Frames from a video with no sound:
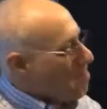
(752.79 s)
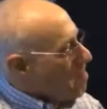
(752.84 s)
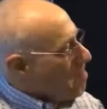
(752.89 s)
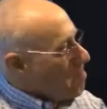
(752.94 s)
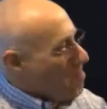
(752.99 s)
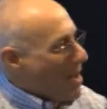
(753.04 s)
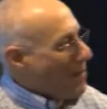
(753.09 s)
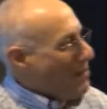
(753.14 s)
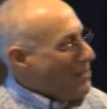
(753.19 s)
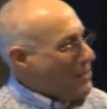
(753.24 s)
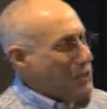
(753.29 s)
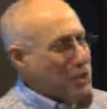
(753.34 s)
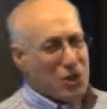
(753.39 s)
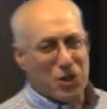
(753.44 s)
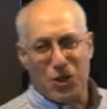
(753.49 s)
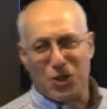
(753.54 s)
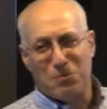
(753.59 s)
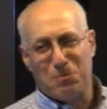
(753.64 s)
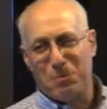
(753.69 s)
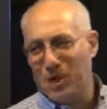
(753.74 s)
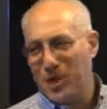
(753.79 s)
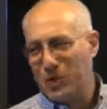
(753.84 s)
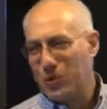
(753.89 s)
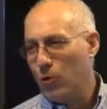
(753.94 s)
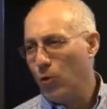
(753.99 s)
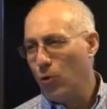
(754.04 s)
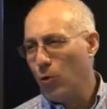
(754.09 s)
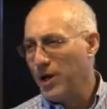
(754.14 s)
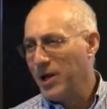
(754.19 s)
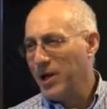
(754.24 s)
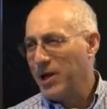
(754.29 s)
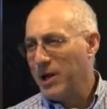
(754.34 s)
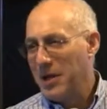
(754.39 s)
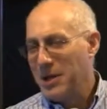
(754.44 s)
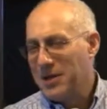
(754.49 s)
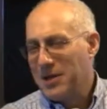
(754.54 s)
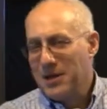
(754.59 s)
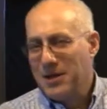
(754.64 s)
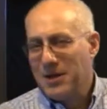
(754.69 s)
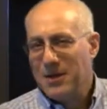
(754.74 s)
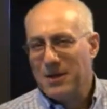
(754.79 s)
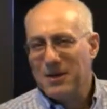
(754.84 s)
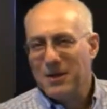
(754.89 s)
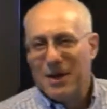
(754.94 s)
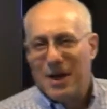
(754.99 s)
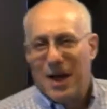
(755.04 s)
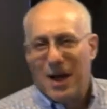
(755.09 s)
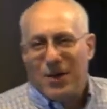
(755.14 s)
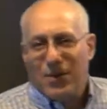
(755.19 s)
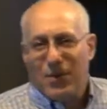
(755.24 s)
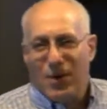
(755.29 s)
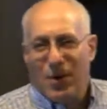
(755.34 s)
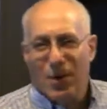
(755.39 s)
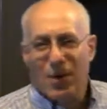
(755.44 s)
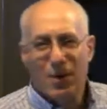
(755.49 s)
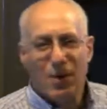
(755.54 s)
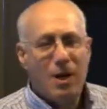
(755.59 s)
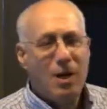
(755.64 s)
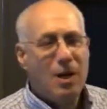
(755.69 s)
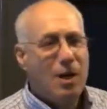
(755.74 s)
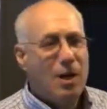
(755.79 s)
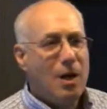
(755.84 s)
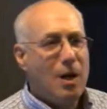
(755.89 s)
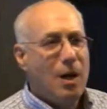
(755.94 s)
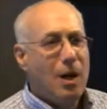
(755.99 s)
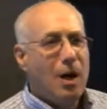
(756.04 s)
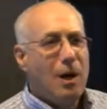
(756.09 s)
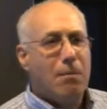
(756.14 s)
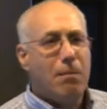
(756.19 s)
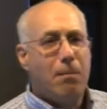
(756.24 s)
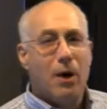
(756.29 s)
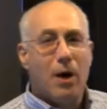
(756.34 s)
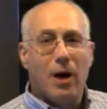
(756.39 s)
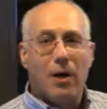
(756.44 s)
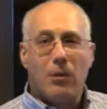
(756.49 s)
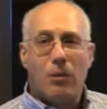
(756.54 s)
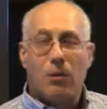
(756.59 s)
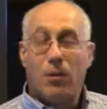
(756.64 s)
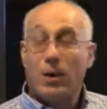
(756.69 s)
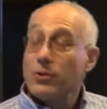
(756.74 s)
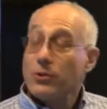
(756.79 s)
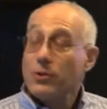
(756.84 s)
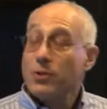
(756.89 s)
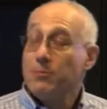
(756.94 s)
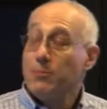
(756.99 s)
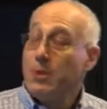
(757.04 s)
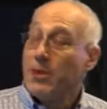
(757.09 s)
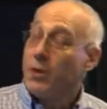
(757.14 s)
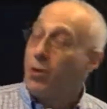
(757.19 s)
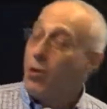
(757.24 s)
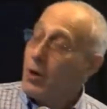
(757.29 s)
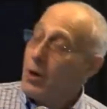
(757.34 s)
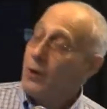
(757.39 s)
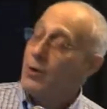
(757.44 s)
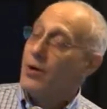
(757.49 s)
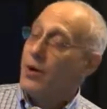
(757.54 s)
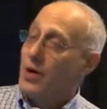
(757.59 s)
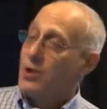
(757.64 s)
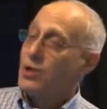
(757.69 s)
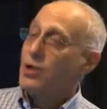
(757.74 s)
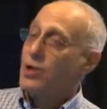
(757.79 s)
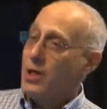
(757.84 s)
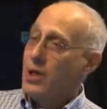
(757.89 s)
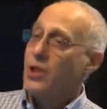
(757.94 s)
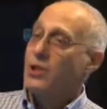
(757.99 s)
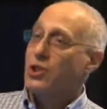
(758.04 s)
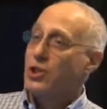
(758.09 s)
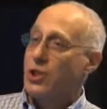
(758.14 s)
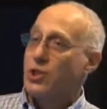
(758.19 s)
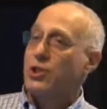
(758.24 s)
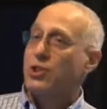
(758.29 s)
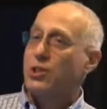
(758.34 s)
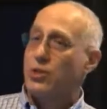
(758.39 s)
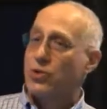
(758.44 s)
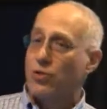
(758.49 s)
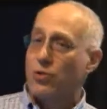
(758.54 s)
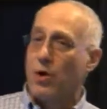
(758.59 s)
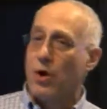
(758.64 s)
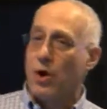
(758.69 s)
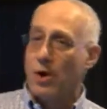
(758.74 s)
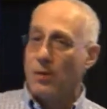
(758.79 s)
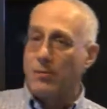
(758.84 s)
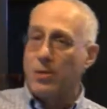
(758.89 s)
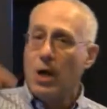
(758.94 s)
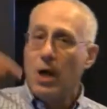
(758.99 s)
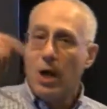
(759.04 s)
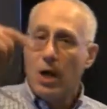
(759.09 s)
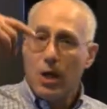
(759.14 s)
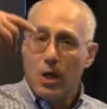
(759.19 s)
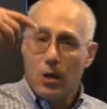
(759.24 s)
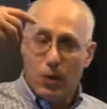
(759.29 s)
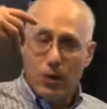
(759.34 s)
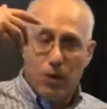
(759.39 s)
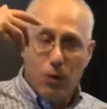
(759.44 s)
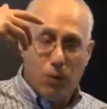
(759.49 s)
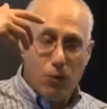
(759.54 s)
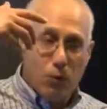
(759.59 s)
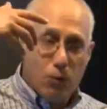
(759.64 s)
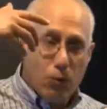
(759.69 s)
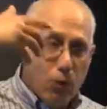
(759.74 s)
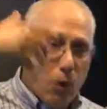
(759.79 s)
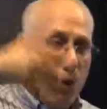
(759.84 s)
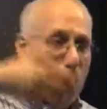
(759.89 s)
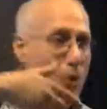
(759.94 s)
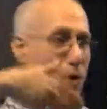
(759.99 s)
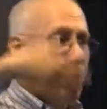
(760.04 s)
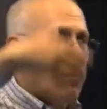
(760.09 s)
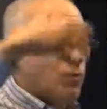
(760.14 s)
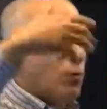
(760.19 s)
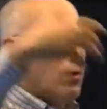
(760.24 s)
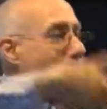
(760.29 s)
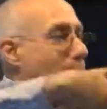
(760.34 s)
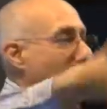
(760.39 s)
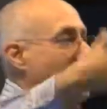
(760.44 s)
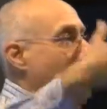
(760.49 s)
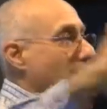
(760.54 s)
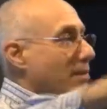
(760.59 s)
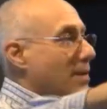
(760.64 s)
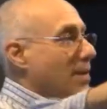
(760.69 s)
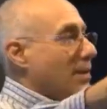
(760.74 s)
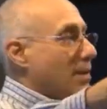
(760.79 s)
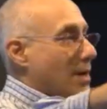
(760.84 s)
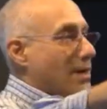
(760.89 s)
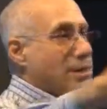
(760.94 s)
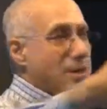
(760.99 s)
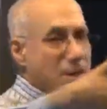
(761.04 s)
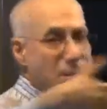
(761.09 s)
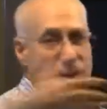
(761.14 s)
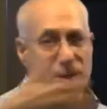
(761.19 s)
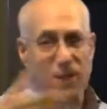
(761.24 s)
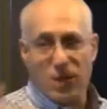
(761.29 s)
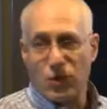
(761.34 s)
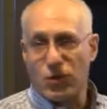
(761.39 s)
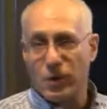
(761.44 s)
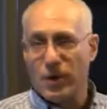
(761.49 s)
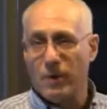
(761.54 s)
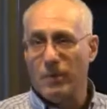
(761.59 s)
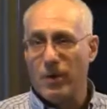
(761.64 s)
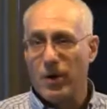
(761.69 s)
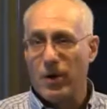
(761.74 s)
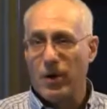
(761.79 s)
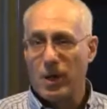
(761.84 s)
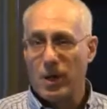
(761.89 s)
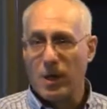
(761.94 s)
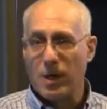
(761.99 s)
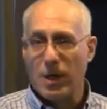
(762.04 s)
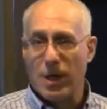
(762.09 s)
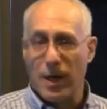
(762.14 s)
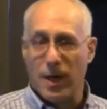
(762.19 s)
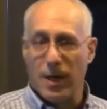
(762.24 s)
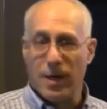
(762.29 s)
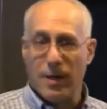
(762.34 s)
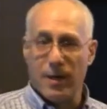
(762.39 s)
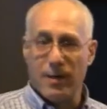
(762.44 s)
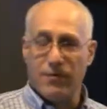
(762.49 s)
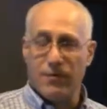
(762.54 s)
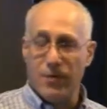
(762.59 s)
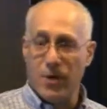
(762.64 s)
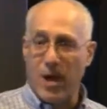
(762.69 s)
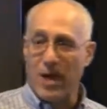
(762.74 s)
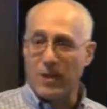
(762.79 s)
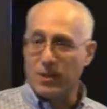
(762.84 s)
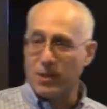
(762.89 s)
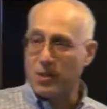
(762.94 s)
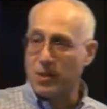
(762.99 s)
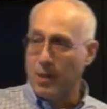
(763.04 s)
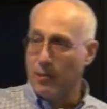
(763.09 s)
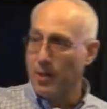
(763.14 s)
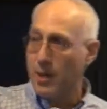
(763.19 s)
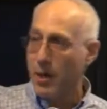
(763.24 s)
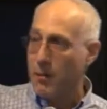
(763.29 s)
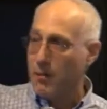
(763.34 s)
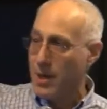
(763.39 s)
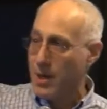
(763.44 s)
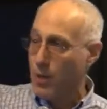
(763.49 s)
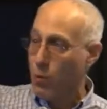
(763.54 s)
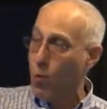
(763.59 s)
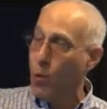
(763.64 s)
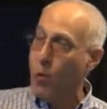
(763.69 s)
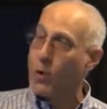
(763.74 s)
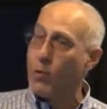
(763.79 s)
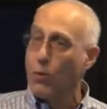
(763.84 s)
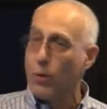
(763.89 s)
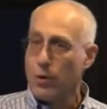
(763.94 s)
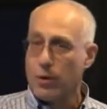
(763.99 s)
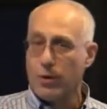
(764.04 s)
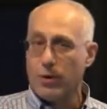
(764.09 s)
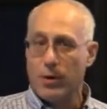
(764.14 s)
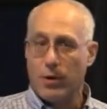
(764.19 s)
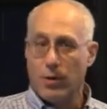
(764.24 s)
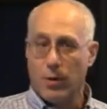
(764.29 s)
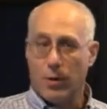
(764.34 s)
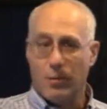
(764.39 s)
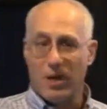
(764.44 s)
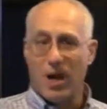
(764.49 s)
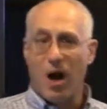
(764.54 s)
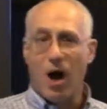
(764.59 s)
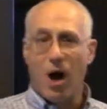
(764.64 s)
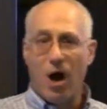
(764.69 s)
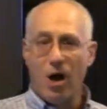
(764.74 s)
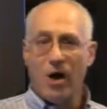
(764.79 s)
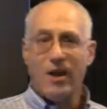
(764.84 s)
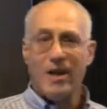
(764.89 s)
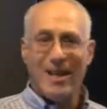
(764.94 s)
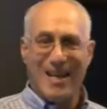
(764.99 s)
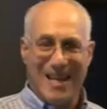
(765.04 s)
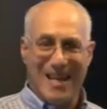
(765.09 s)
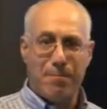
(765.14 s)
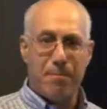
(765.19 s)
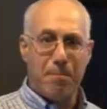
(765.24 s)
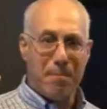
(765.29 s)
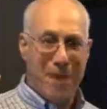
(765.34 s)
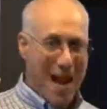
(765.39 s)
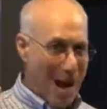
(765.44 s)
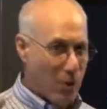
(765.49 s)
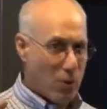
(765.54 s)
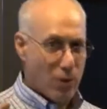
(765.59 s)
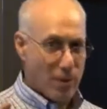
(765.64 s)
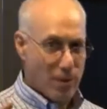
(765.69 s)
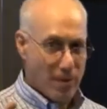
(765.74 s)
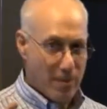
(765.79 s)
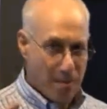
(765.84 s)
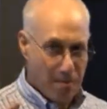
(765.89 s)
Maybe she's just being coy, you know, I don't know. But whether she's being coy or not, she has just described the role of women in mid 19th century America. And if you had to sum it up in one word, it would be unempowered.